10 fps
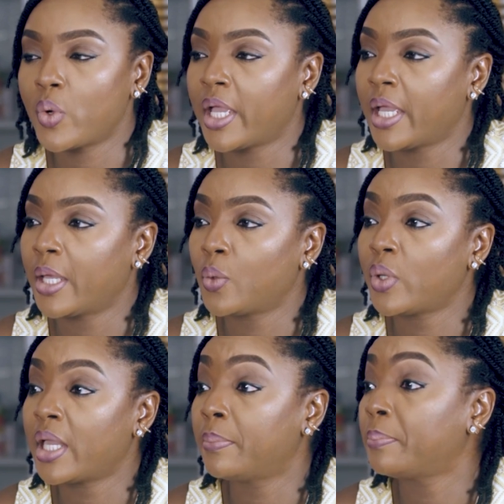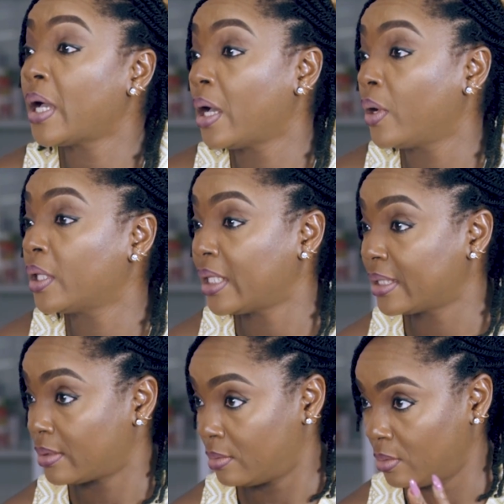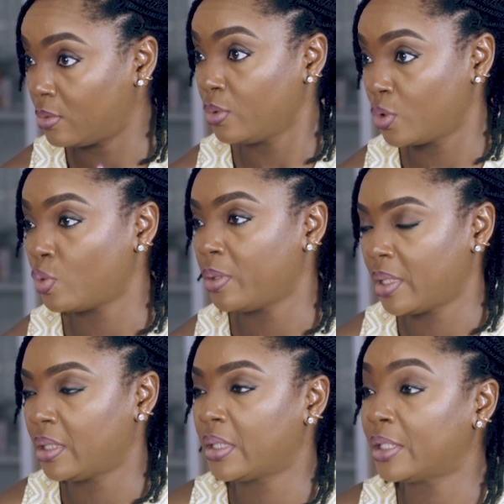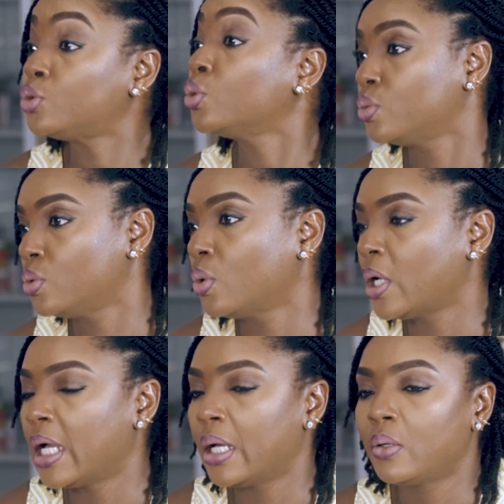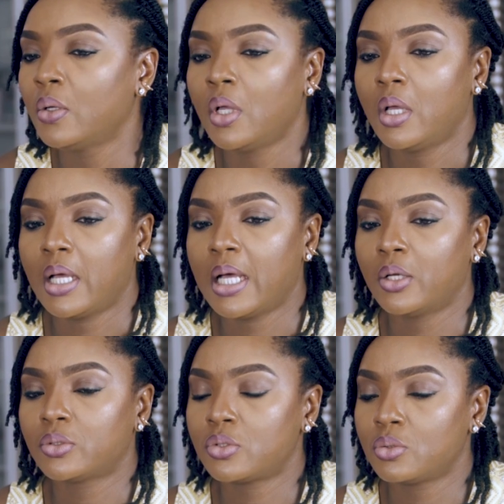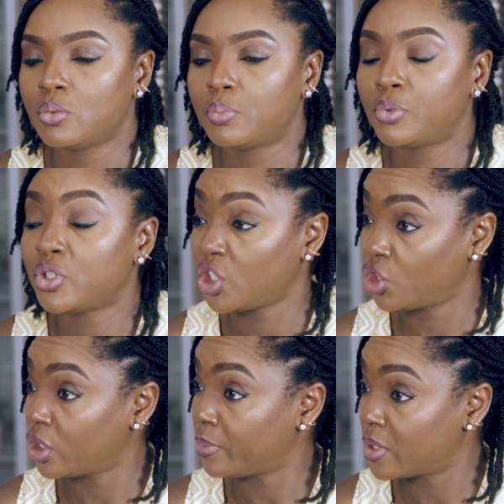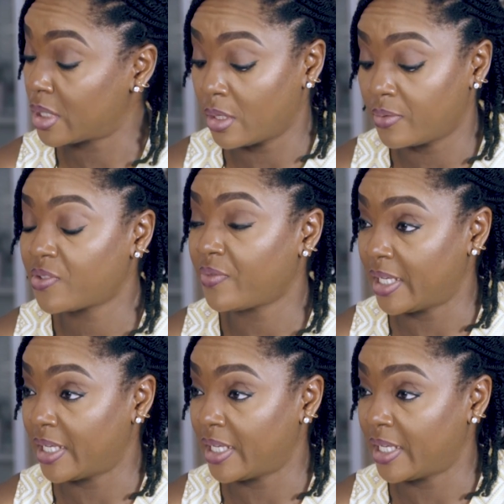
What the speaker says: where we empower those women that don't know how to position themselves